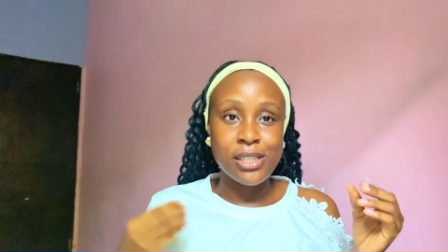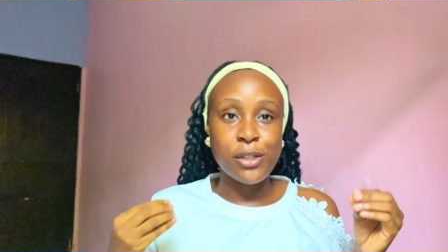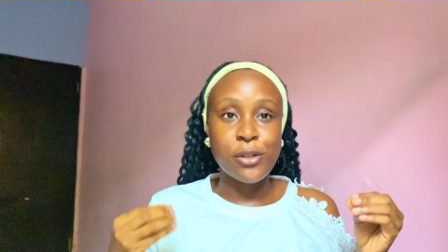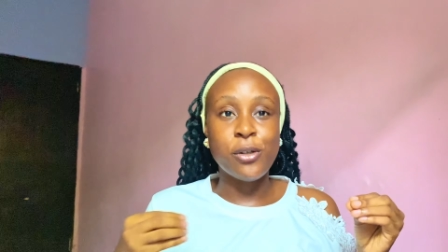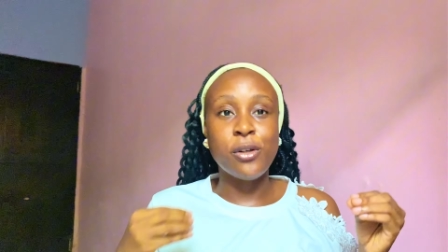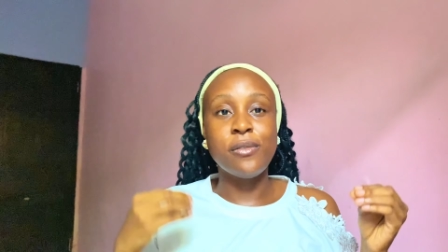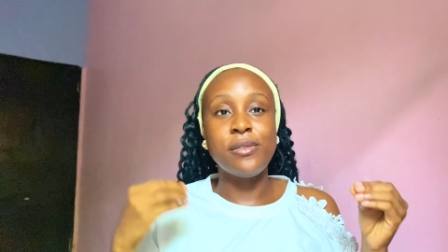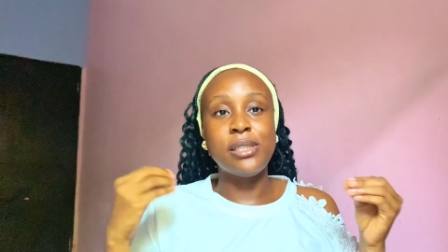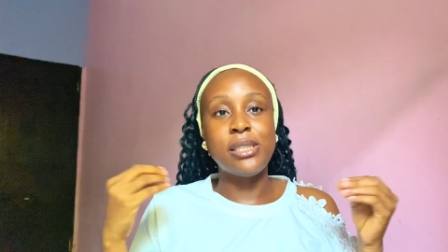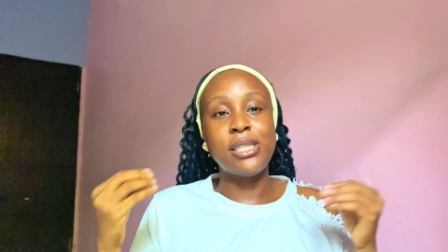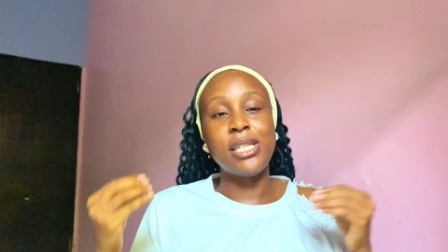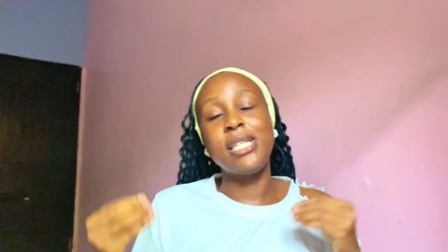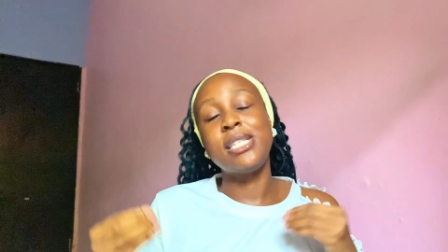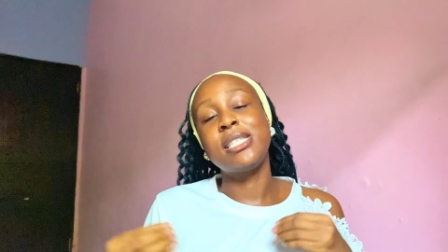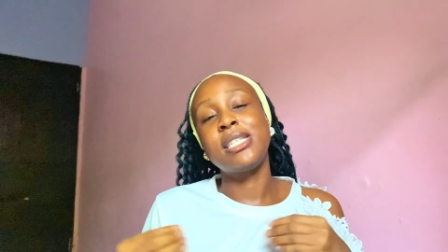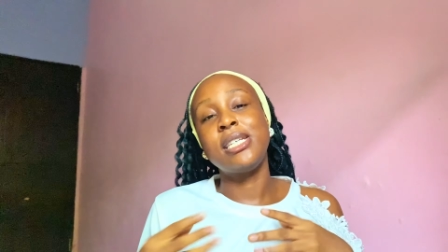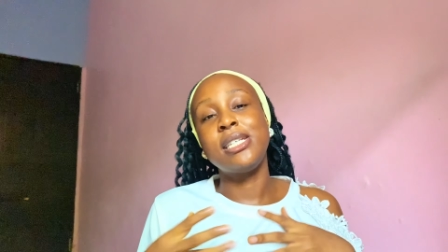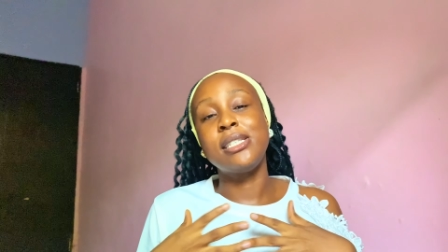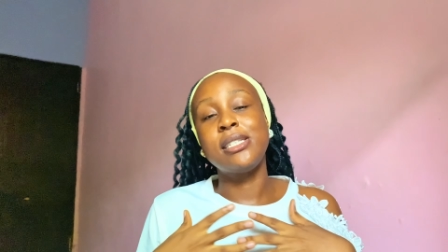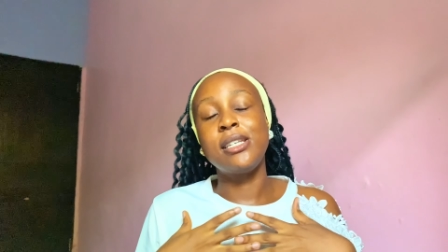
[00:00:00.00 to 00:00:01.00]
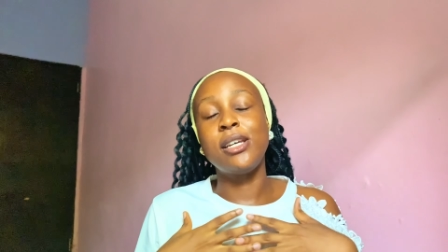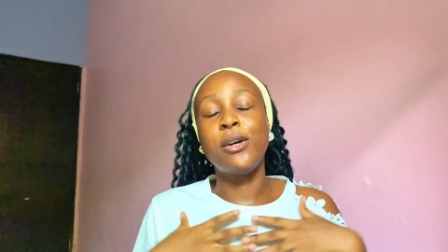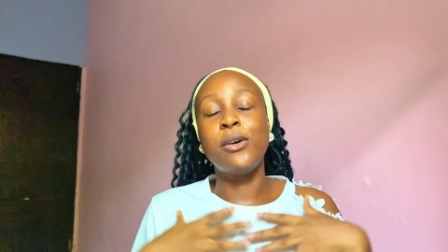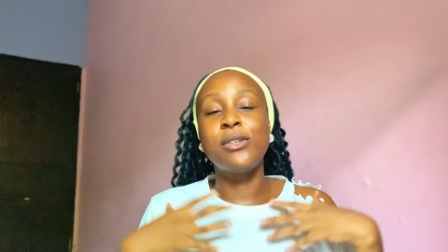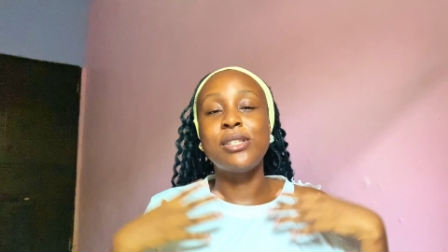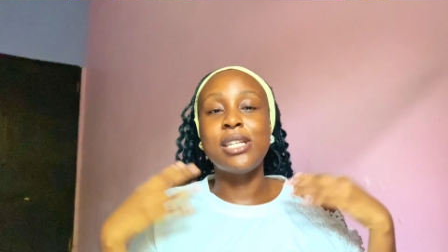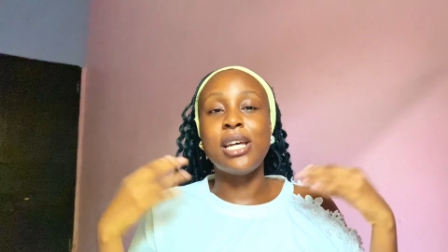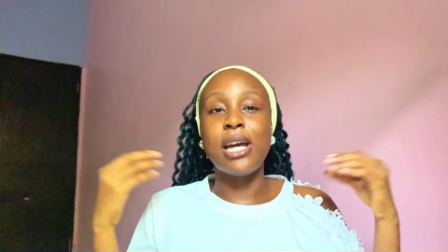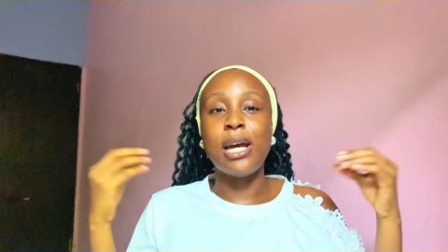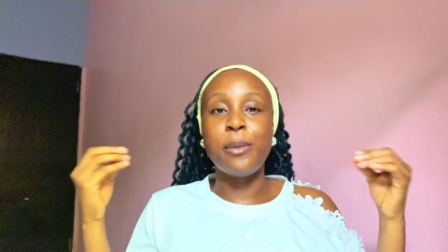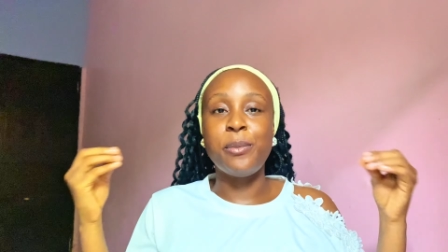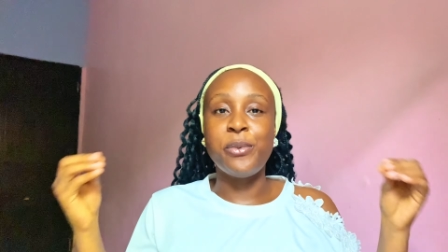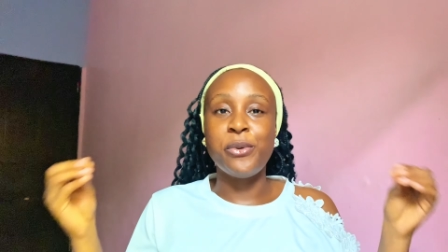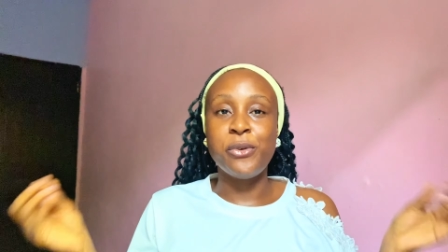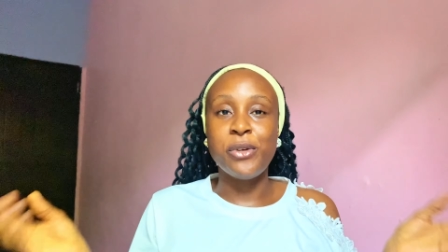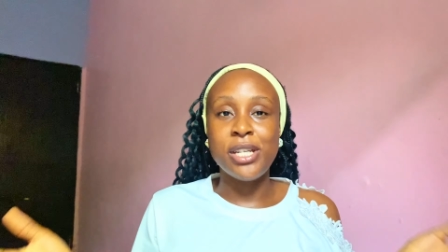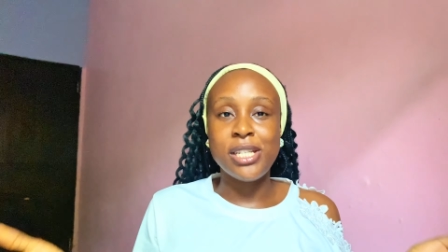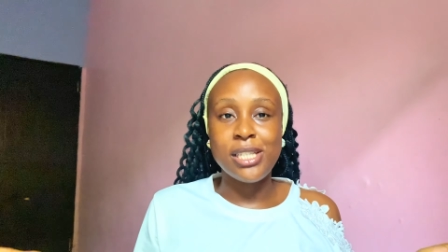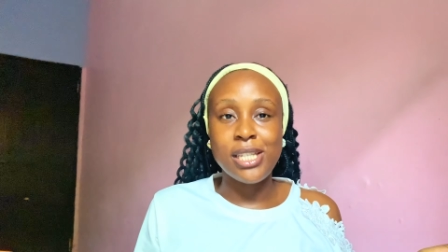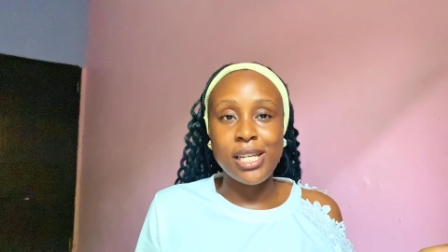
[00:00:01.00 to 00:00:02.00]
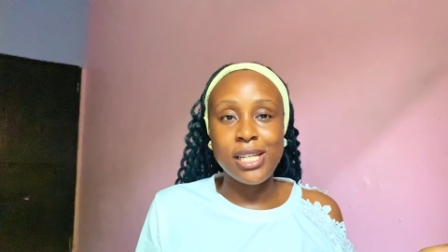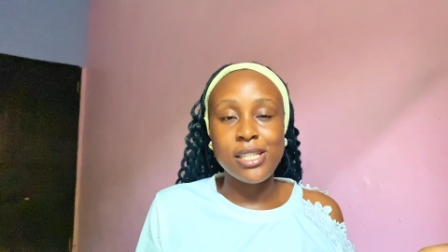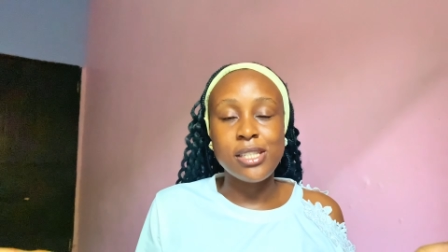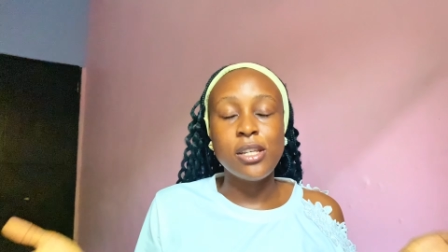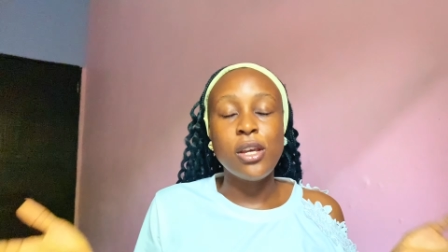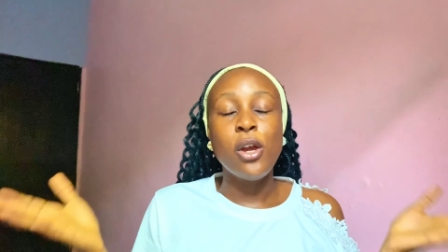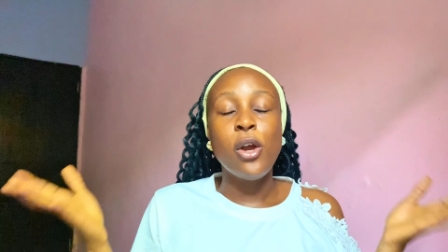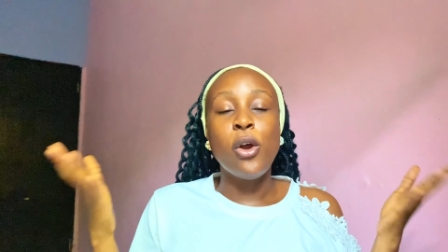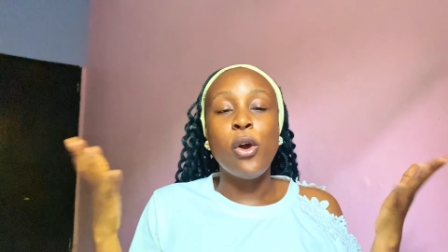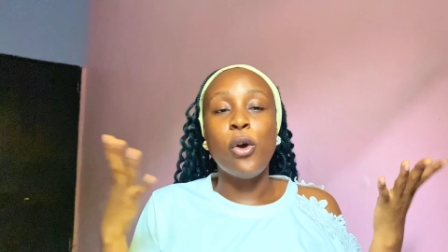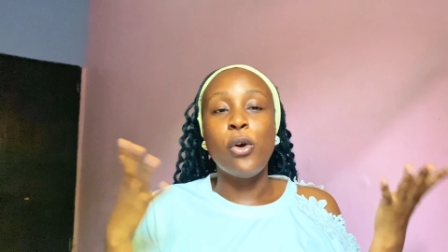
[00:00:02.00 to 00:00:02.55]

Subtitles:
take off the dead skin cells that are present